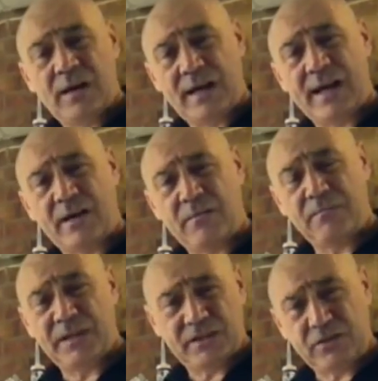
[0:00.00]
how
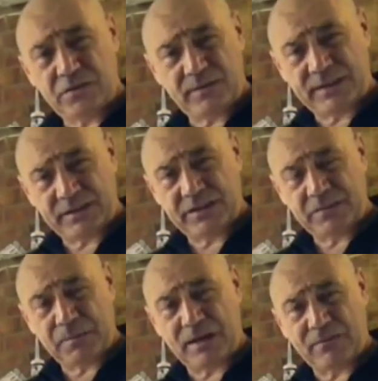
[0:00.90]
many times you've had the
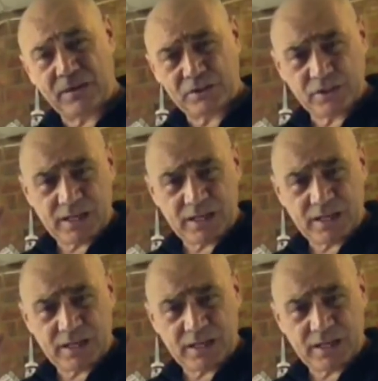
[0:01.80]
system power flushed.